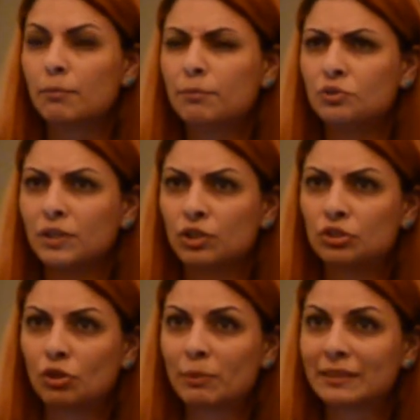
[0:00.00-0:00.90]
between
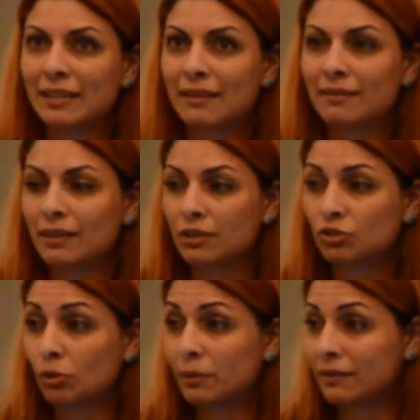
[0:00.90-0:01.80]
October 10th and
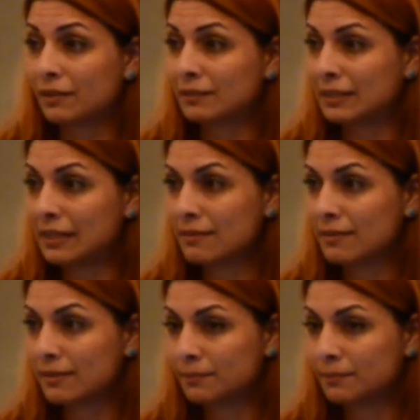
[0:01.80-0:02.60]
October 13th.